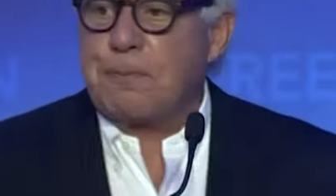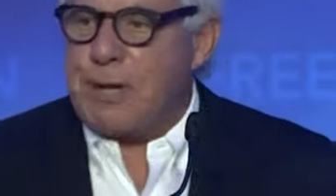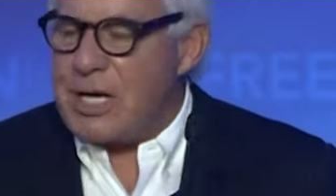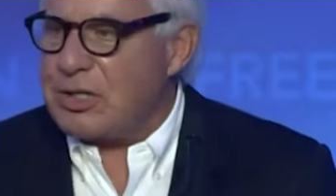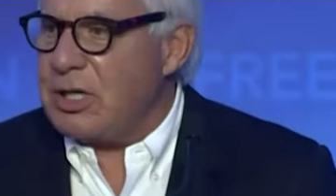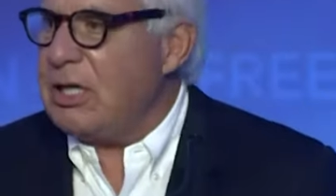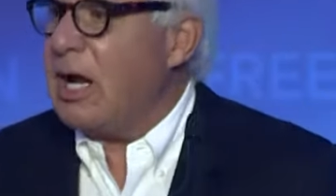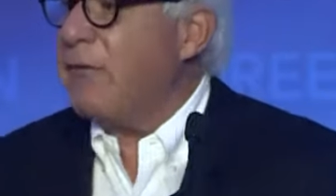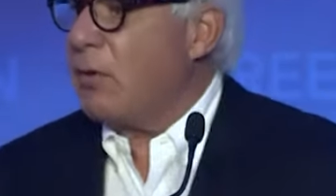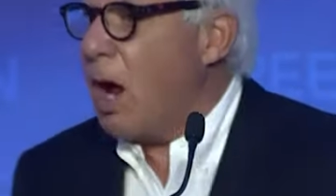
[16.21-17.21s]
president
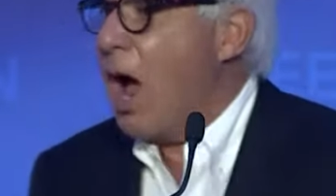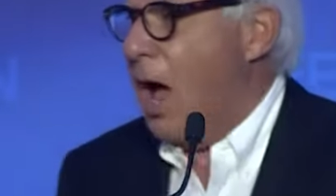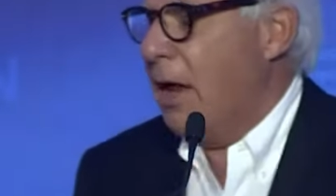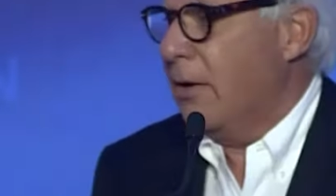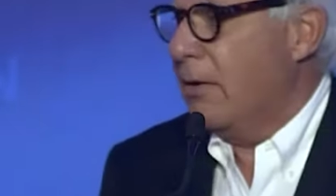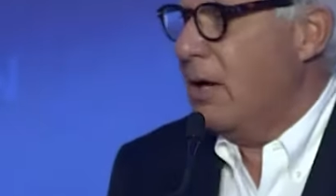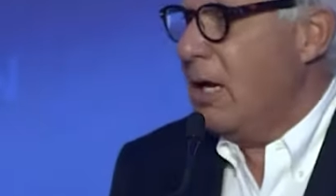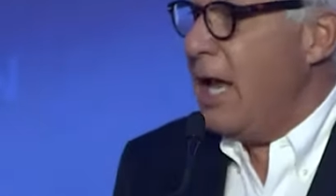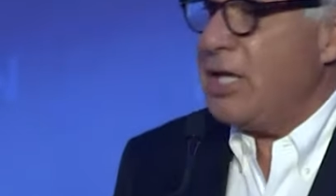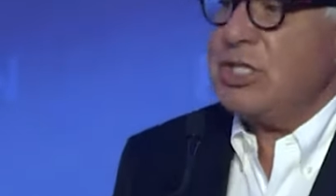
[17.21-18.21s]
of Iran.
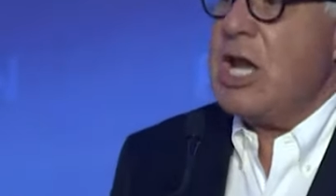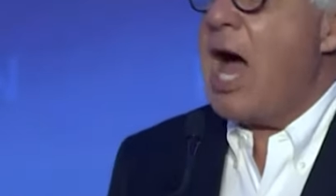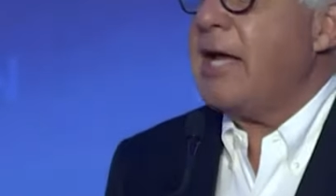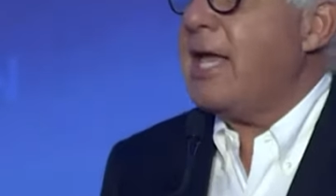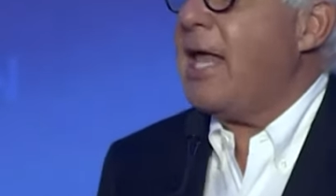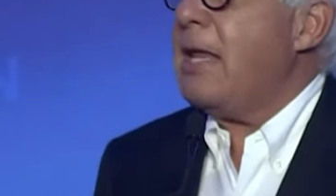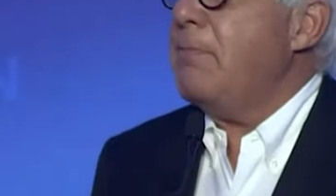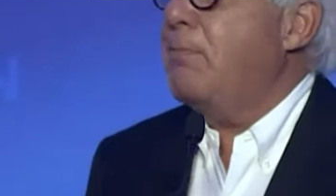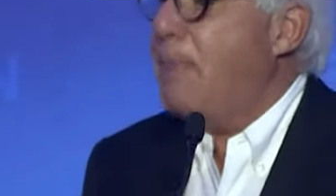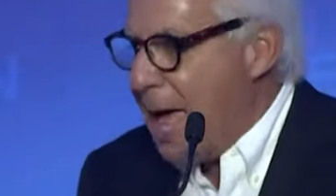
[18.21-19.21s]
It's not getting
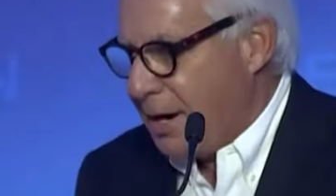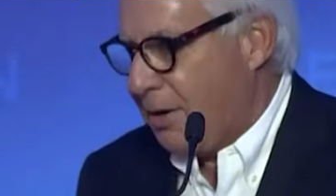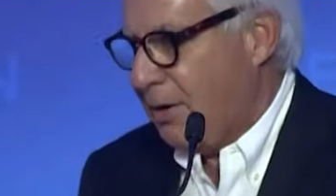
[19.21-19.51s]
better.